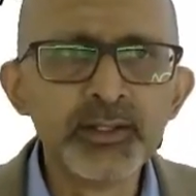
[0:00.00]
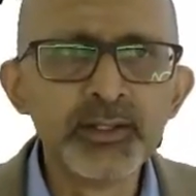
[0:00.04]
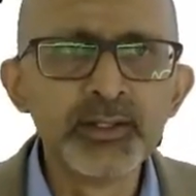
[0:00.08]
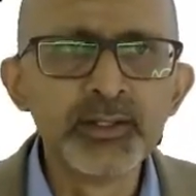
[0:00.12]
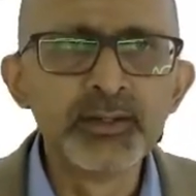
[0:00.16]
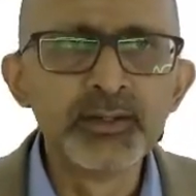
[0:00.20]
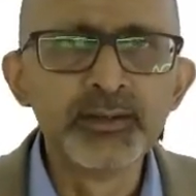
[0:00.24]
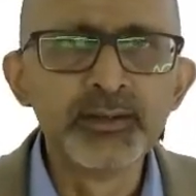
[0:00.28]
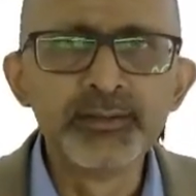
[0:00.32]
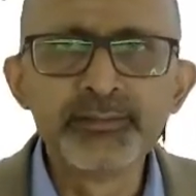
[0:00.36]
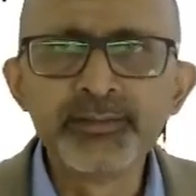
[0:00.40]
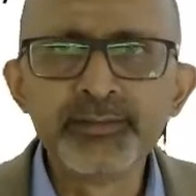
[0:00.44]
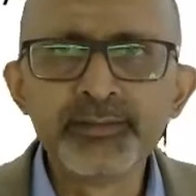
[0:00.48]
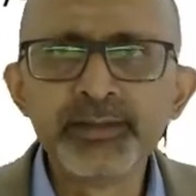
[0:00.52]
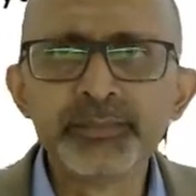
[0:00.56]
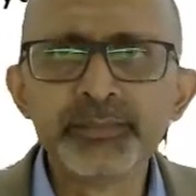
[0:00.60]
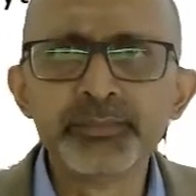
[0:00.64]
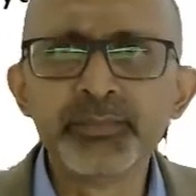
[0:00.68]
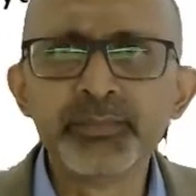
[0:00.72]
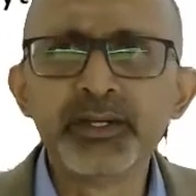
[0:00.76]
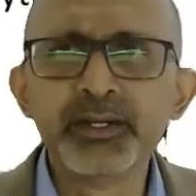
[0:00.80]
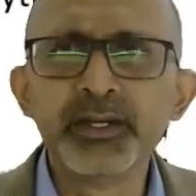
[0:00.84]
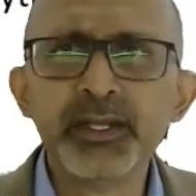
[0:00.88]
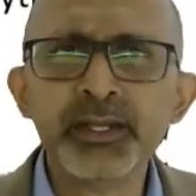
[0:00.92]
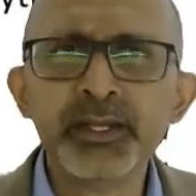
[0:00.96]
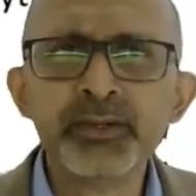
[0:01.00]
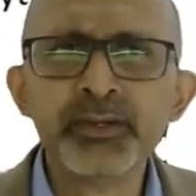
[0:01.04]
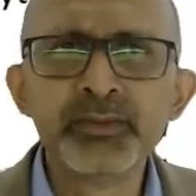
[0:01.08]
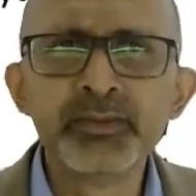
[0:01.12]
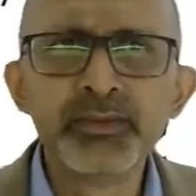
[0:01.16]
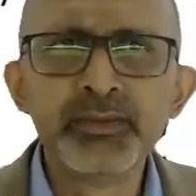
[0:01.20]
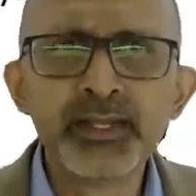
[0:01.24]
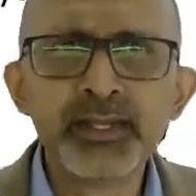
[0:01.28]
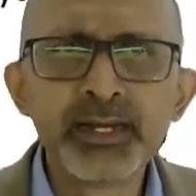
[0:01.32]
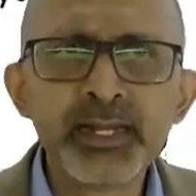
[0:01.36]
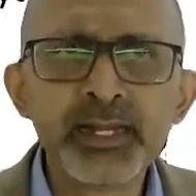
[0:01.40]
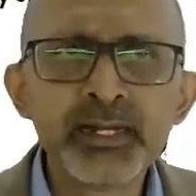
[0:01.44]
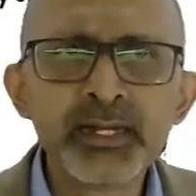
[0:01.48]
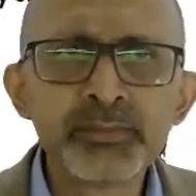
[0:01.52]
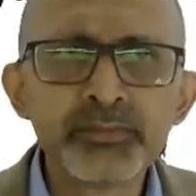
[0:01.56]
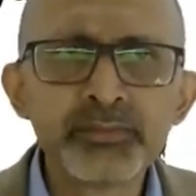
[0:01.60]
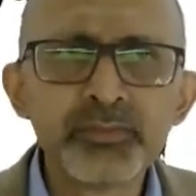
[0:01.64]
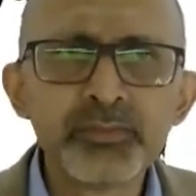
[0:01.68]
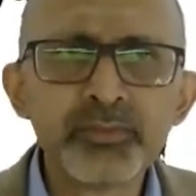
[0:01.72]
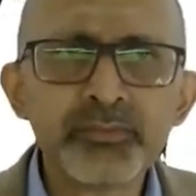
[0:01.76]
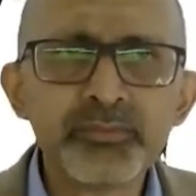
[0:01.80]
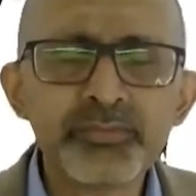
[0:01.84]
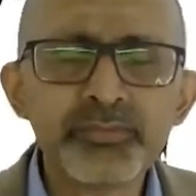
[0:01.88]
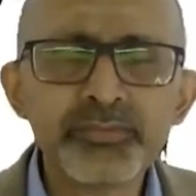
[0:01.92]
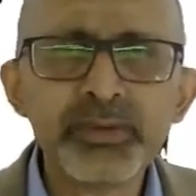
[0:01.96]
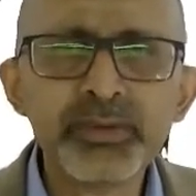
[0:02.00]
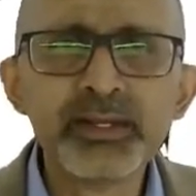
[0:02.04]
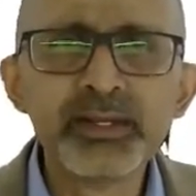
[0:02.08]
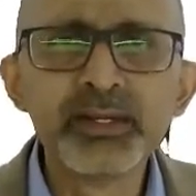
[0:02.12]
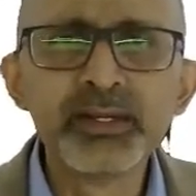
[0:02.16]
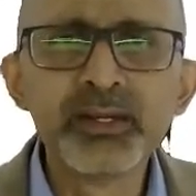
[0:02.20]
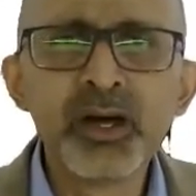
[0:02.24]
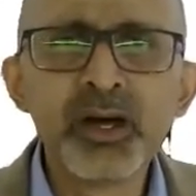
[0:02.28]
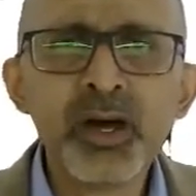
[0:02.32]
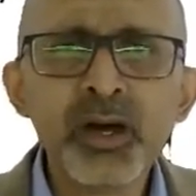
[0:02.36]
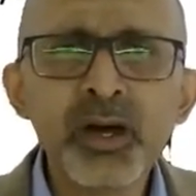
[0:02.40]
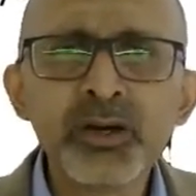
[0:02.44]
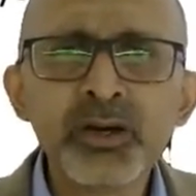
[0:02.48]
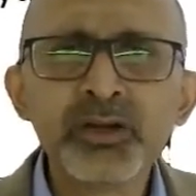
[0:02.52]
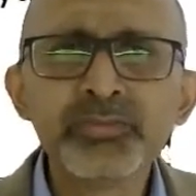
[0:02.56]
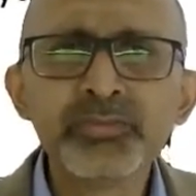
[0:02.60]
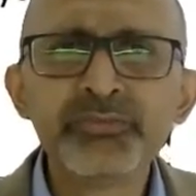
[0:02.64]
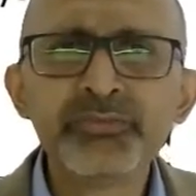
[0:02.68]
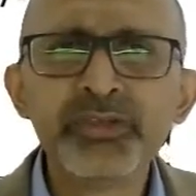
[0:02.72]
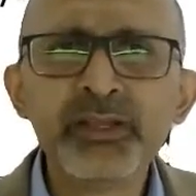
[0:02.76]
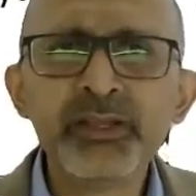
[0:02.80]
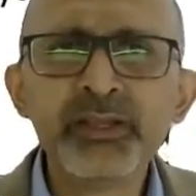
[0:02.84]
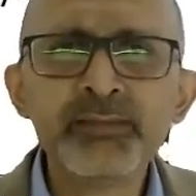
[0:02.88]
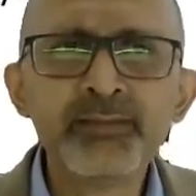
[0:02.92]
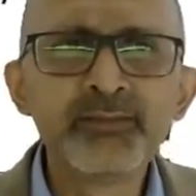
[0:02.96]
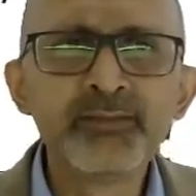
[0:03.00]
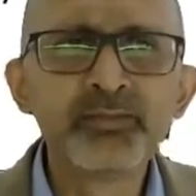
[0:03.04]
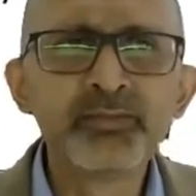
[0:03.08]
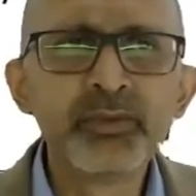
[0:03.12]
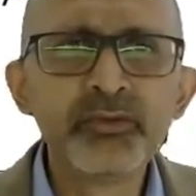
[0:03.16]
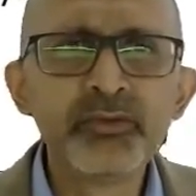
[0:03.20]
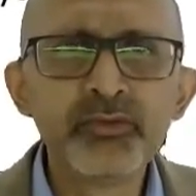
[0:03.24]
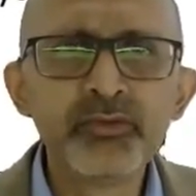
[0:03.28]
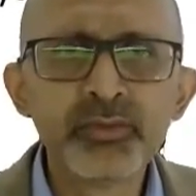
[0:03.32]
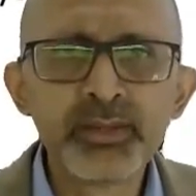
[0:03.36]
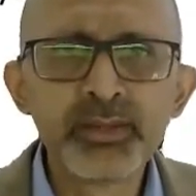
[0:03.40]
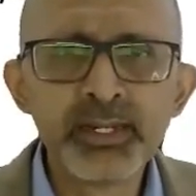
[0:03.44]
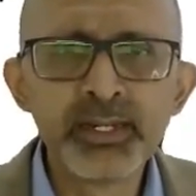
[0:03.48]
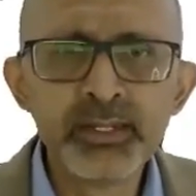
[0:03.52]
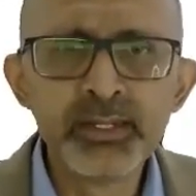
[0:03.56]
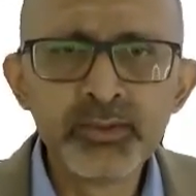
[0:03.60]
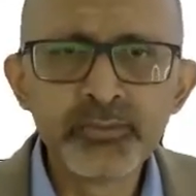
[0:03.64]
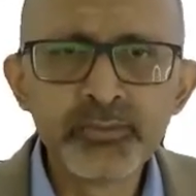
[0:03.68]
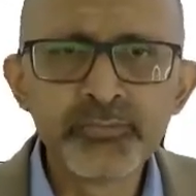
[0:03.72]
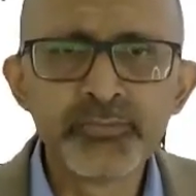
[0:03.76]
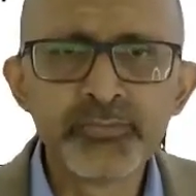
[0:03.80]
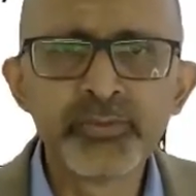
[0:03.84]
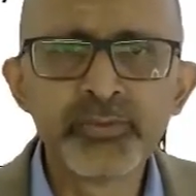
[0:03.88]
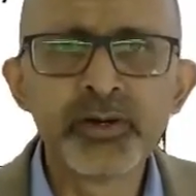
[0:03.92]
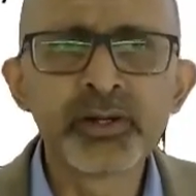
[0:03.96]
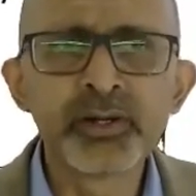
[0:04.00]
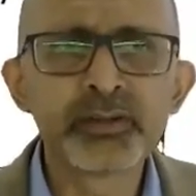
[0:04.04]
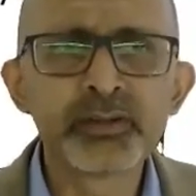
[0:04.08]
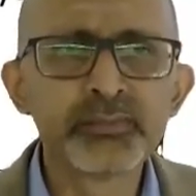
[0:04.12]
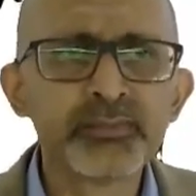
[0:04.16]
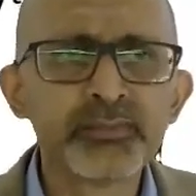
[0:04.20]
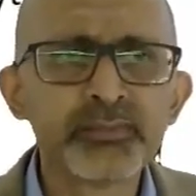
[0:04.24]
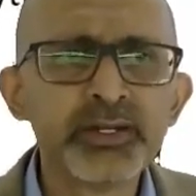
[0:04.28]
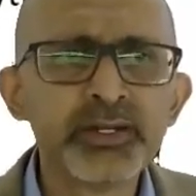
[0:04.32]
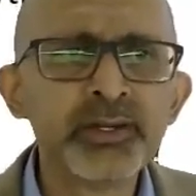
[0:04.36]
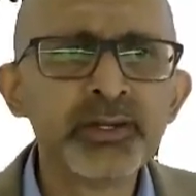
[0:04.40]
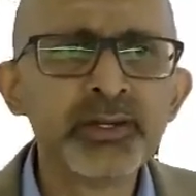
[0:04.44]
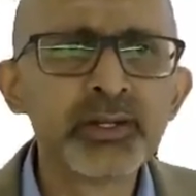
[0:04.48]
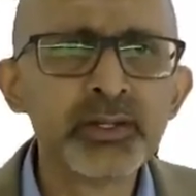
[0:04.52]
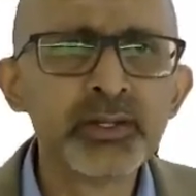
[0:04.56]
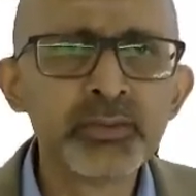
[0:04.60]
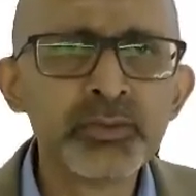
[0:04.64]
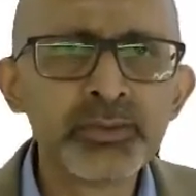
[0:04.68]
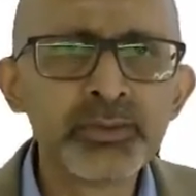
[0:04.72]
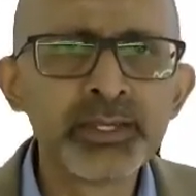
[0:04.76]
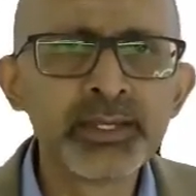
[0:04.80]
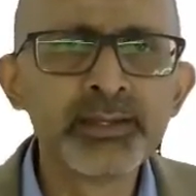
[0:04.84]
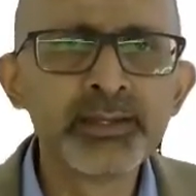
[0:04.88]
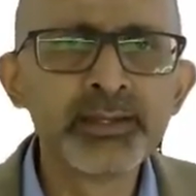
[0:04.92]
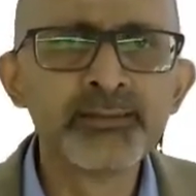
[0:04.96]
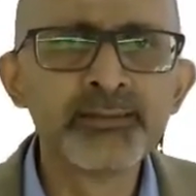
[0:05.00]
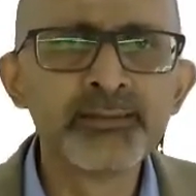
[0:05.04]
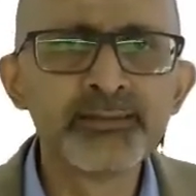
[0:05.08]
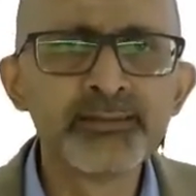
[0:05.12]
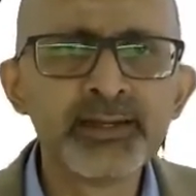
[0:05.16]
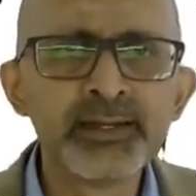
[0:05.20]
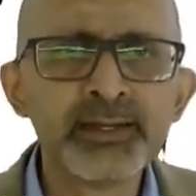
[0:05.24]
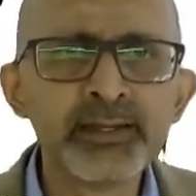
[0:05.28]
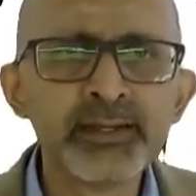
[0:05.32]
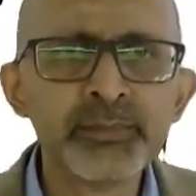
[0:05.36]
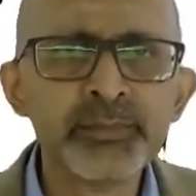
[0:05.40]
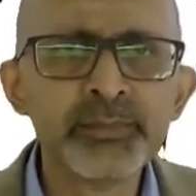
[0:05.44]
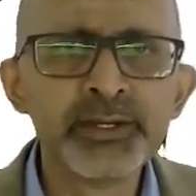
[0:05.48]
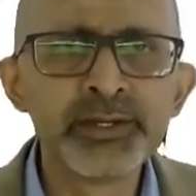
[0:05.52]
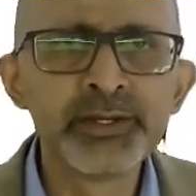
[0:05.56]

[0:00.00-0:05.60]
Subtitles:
See, you know, there are lot of changes which you can look for when you're looking inside the mirror.